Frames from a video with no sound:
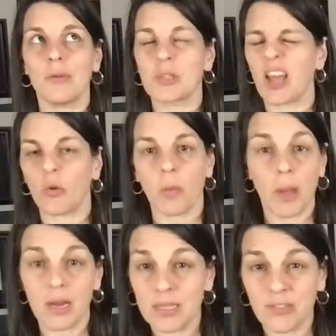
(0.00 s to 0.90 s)
it was kind of
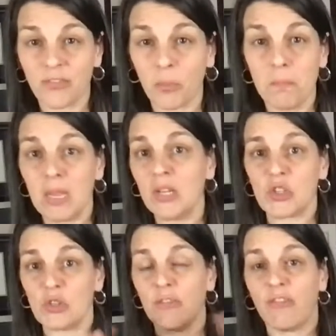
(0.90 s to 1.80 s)
repetitive for me
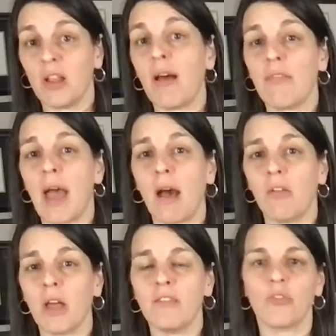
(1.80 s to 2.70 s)
to fill out that
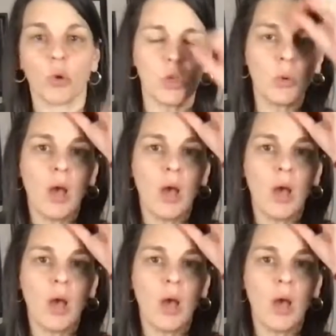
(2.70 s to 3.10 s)
outline for you.